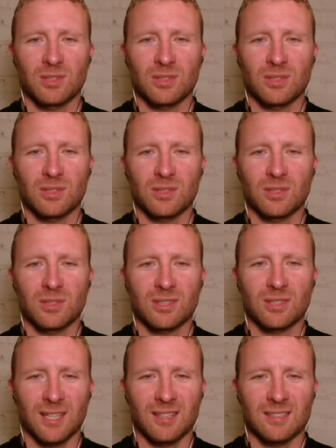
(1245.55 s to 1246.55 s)
older,
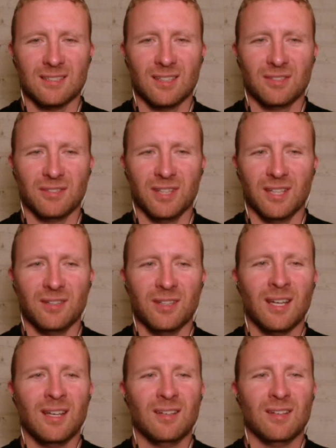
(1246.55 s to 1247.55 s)
and all that kind of stuff, and
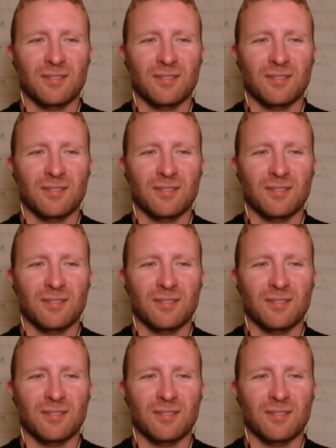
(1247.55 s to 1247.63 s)
then